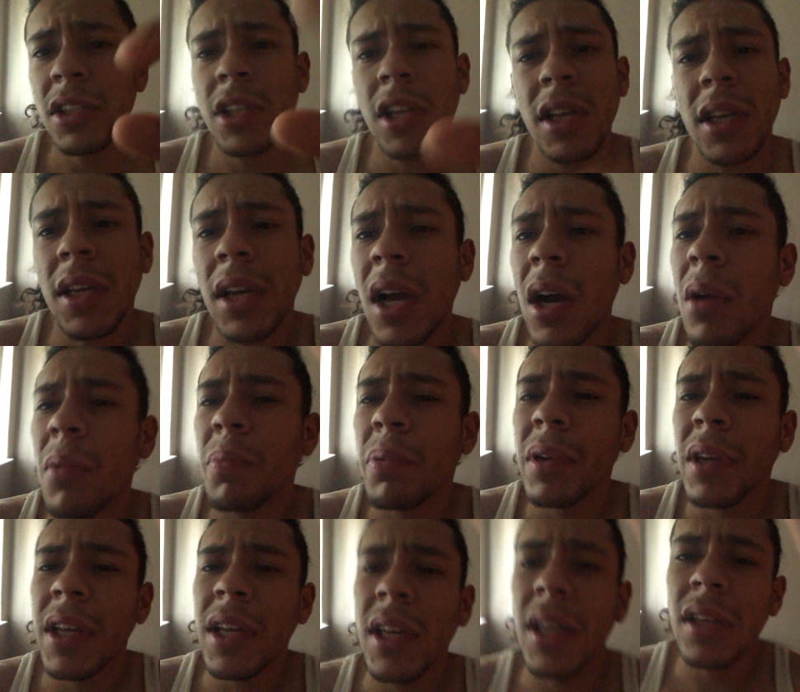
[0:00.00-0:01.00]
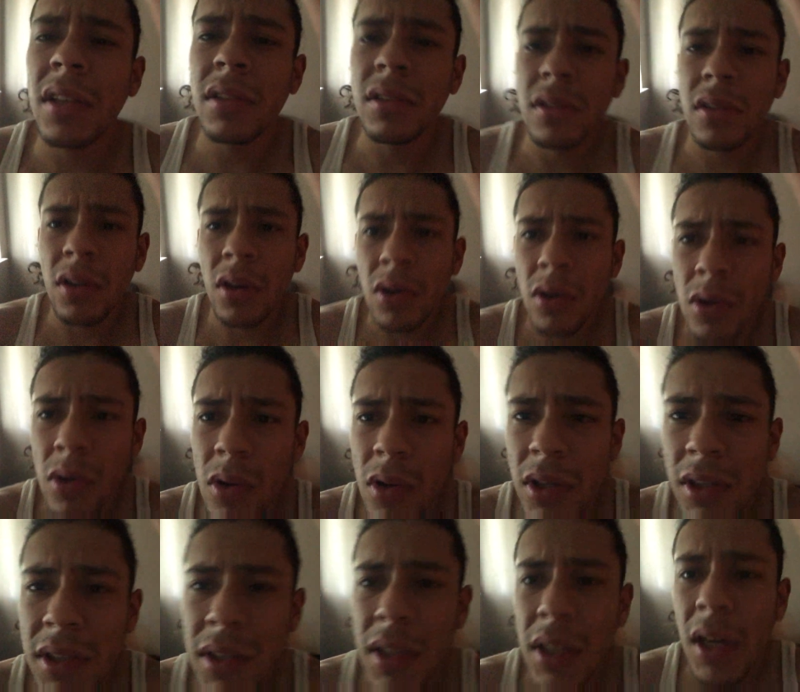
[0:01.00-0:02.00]
Check it out. Please do.
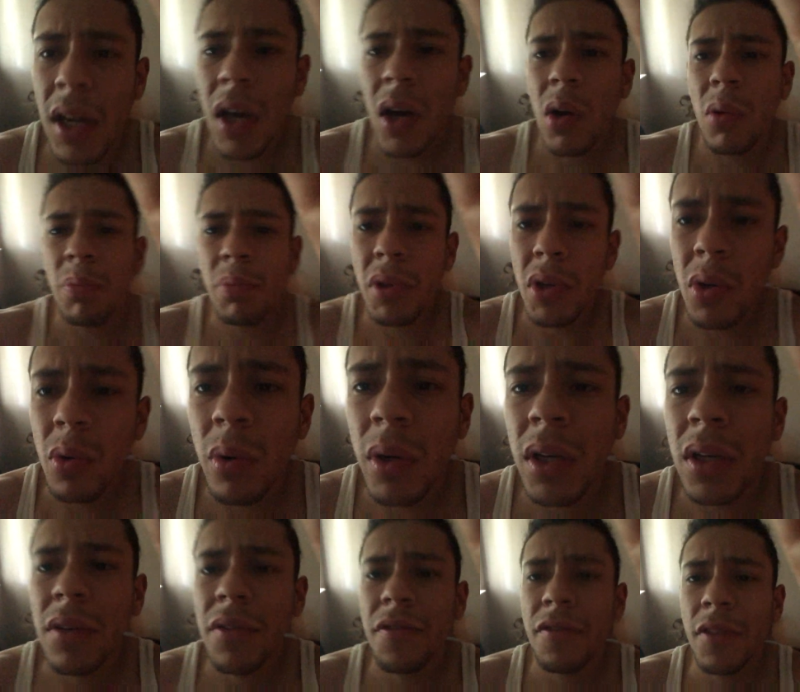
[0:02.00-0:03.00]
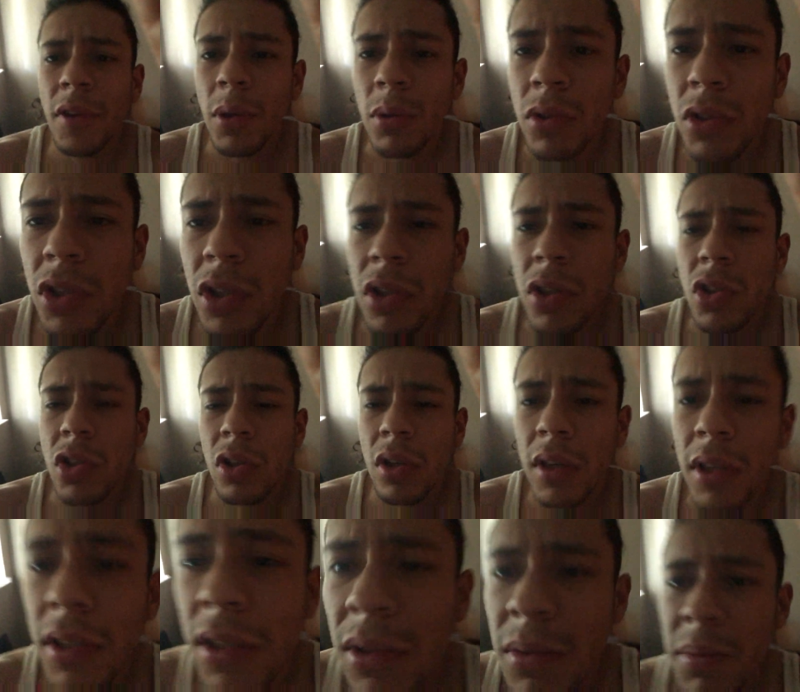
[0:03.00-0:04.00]
This is going to help you in the future.
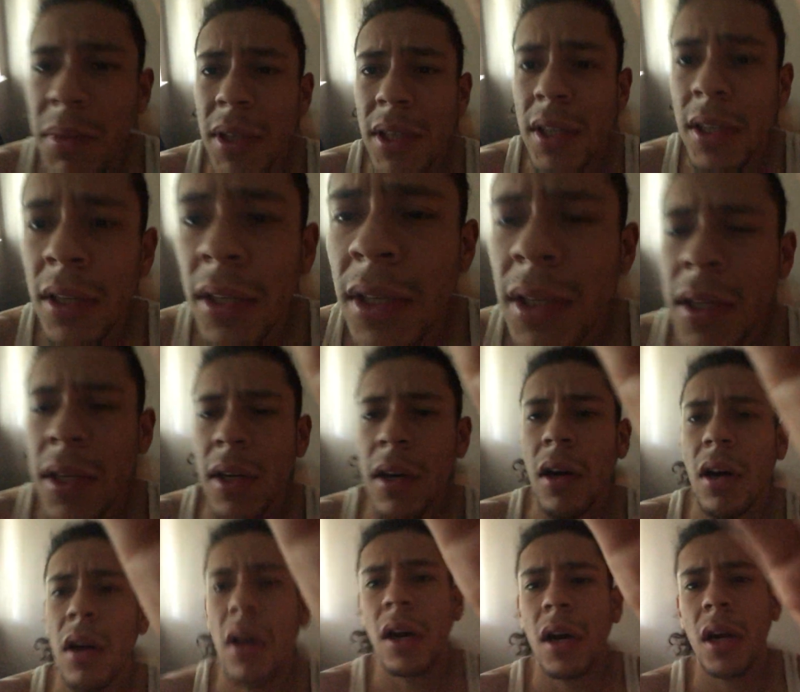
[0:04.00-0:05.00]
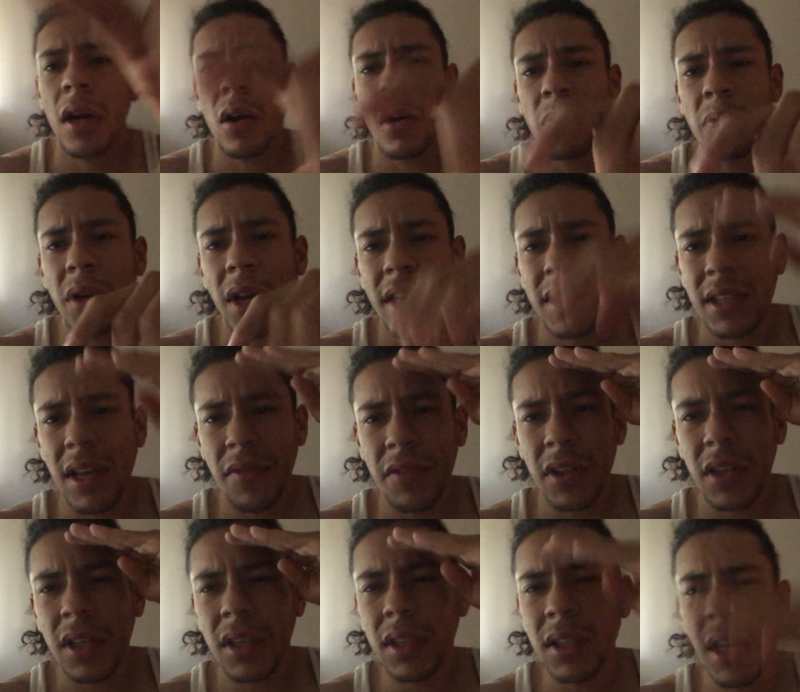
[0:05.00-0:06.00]
Trust me. All right. Hope you guys have
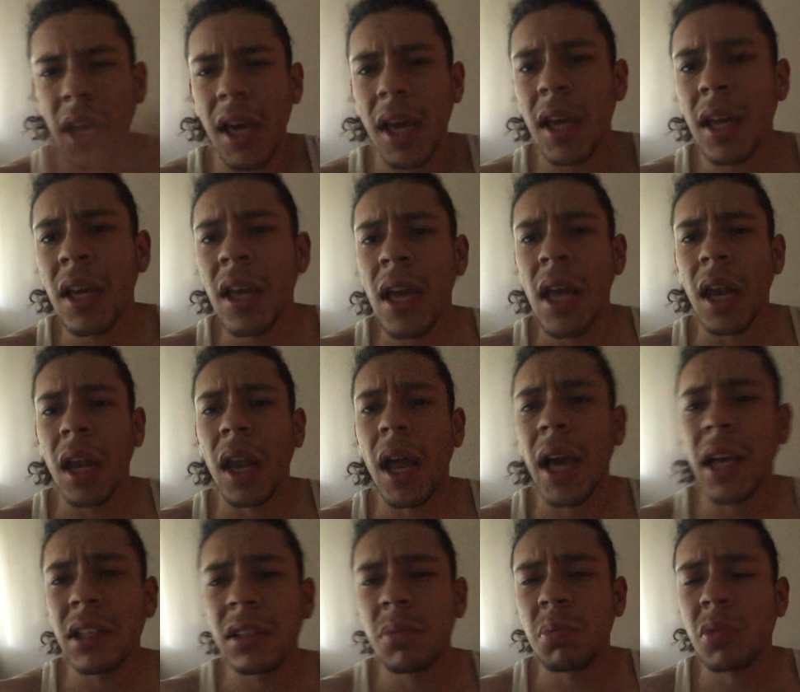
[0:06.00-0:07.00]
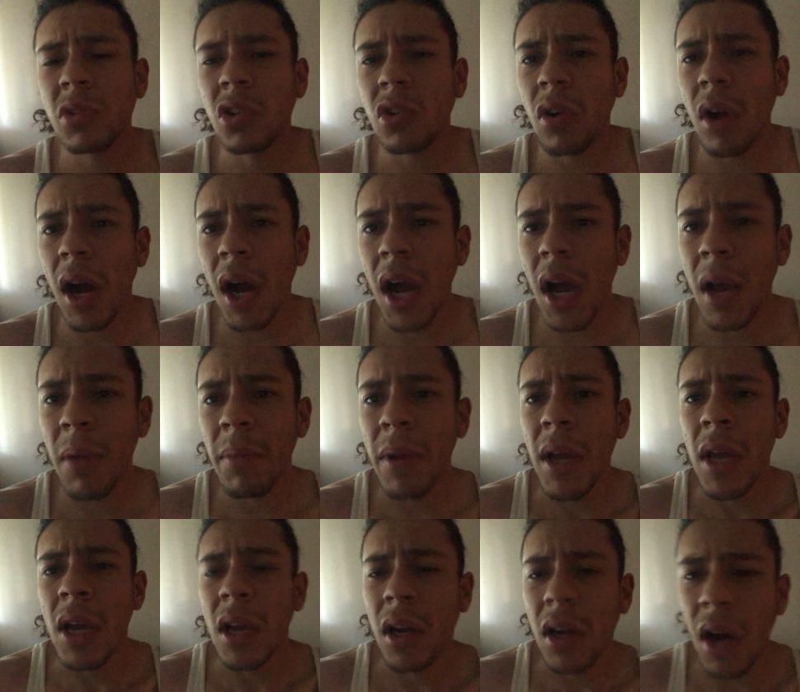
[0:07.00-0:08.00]
a good day. Like, subscribe,
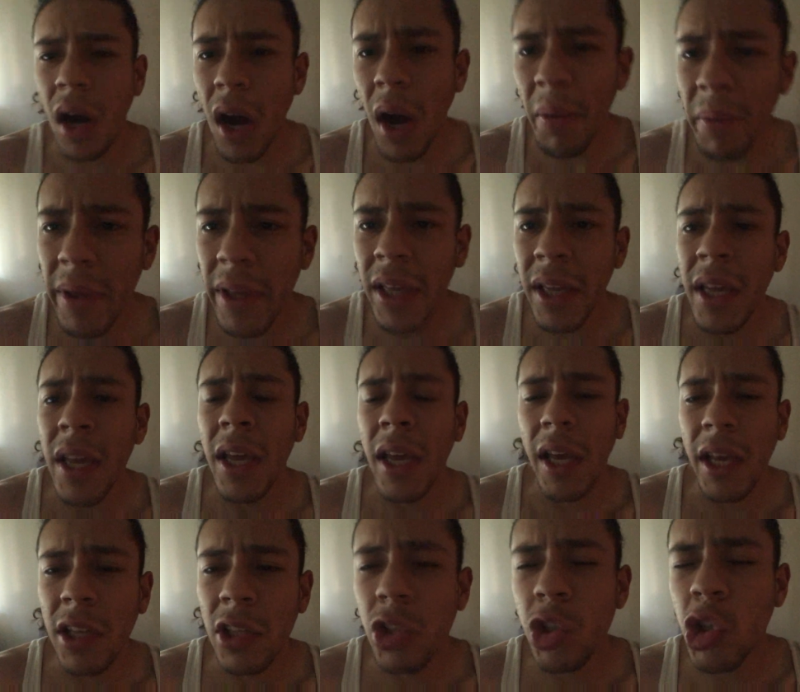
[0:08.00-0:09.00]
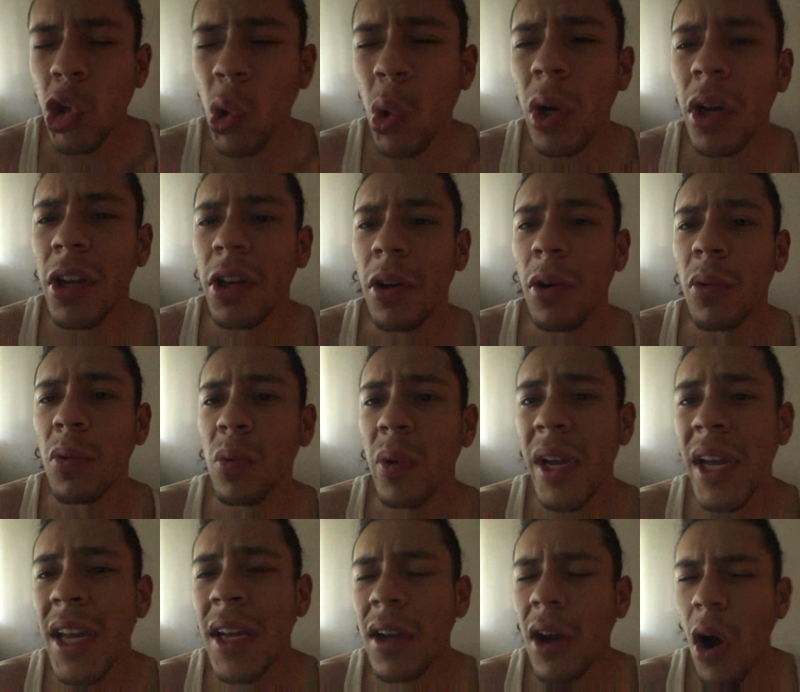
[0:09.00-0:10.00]
comment, enjoy your
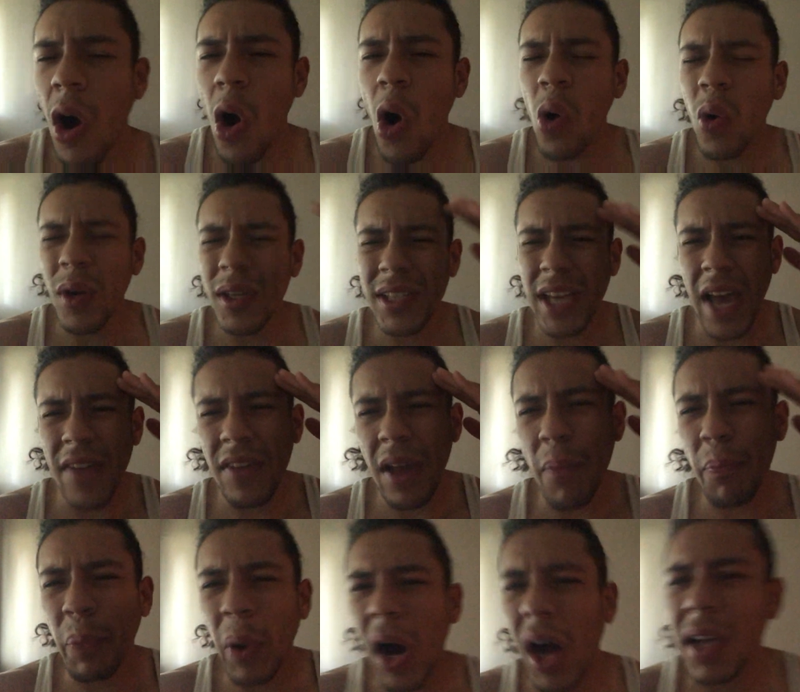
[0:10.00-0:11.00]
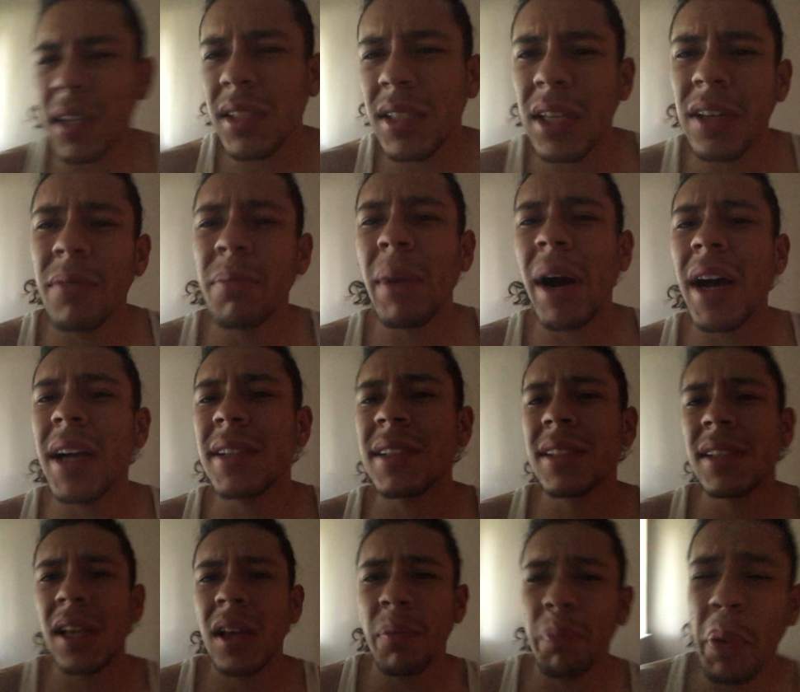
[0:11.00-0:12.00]
week. Always have that positive
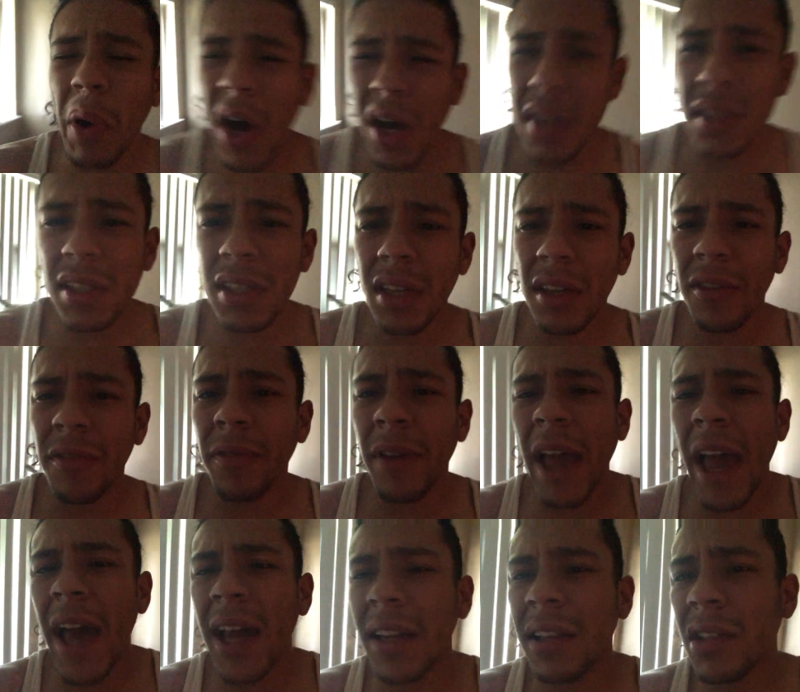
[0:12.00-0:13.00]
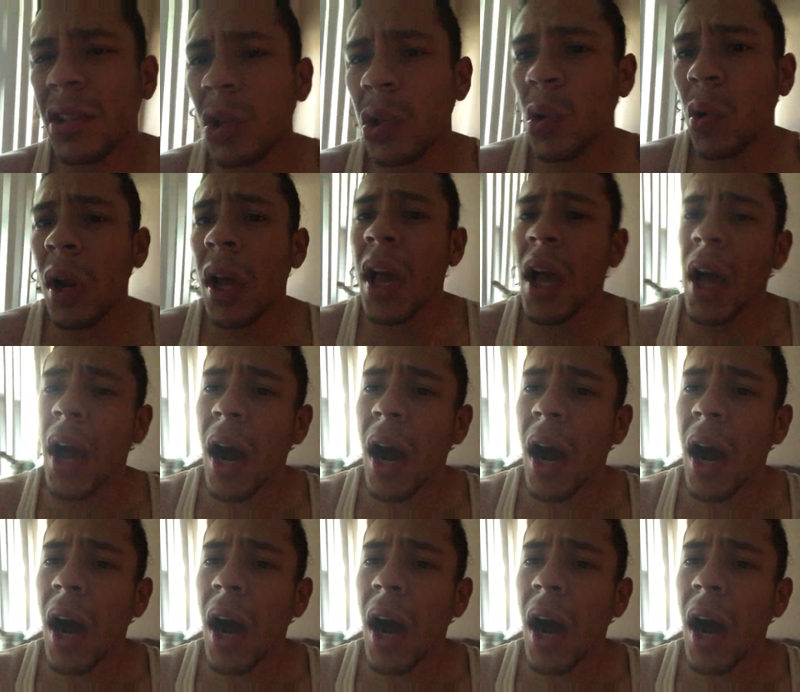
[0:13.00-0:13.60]
mindset, positive attitude.